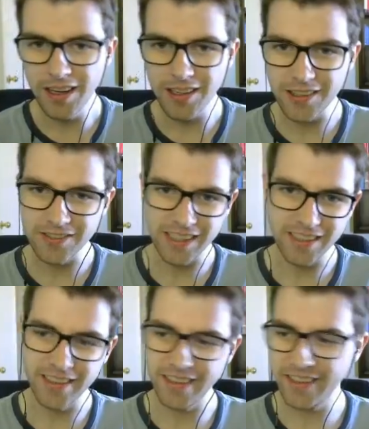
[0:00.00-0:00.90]
Oh my
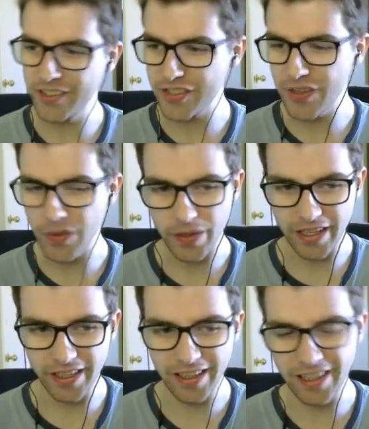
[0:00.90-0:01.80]
god. There's no
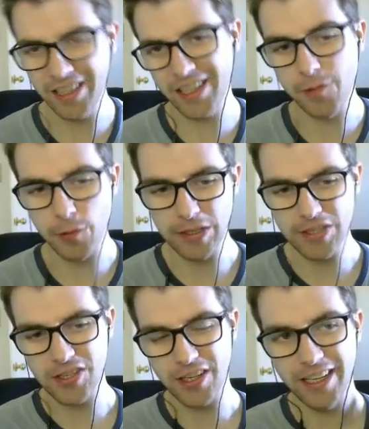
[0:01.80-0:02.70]
way. Like, I'm a
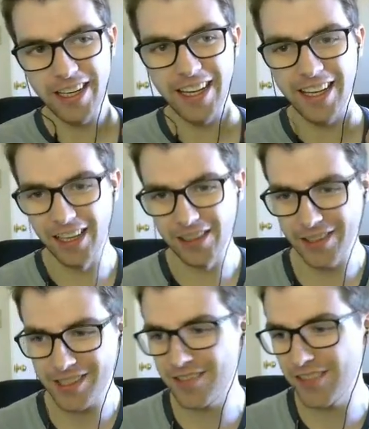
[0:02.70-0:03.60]
one-shot. I
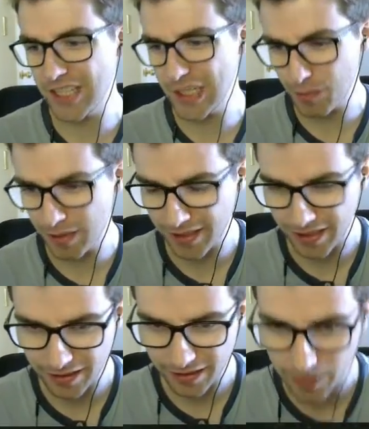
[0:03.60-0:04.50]
lost too much HP to
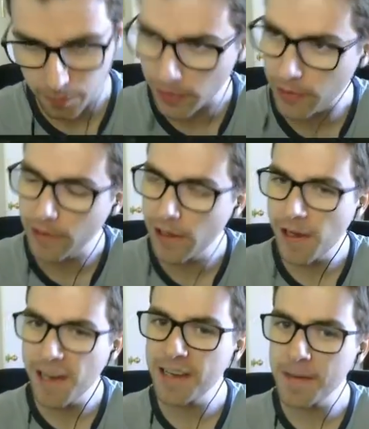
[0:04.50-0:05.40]
that Emil.
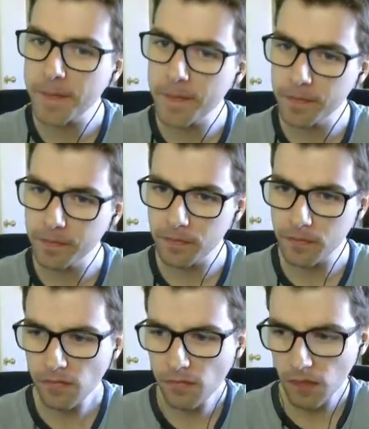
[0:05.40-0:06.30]

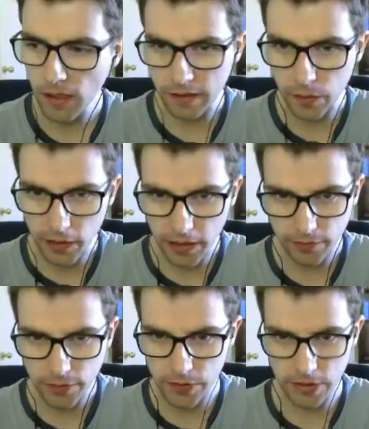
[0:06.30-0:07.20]
I think what I have
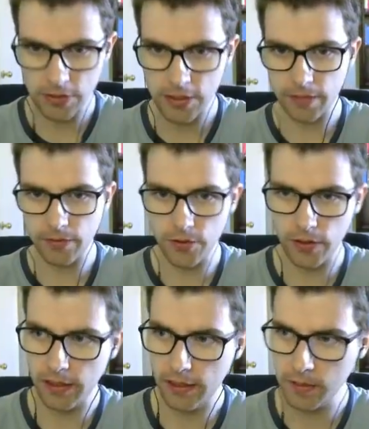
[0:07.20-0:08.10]
to do is I just have to try
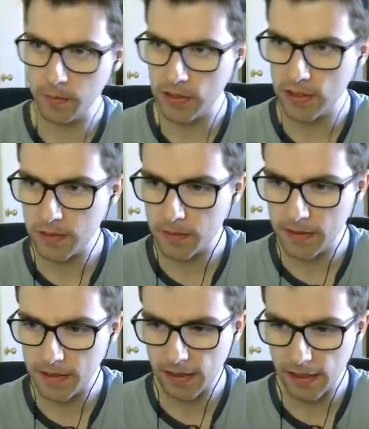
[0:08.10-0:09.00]
to get as much XP
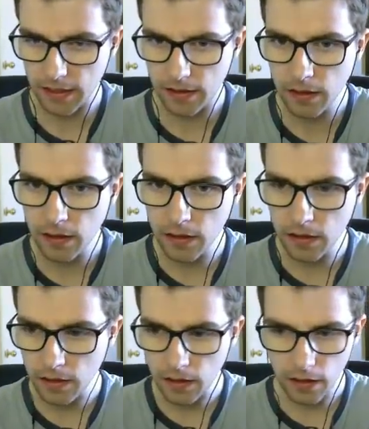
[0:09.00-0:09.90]
as I can.
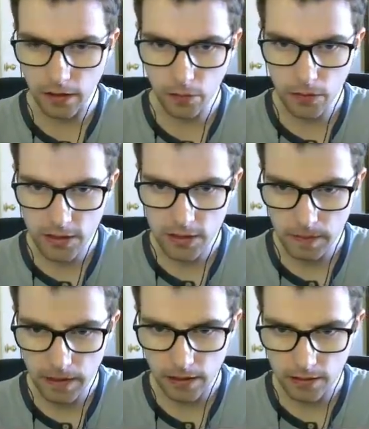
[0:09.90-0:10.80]
And I would
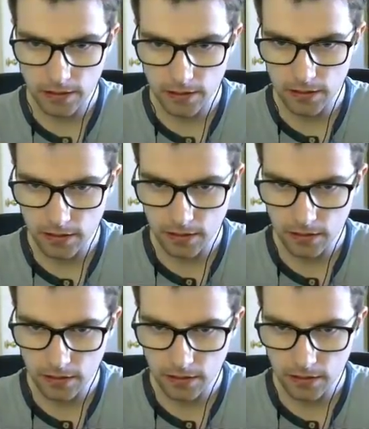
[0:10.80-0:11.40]
expect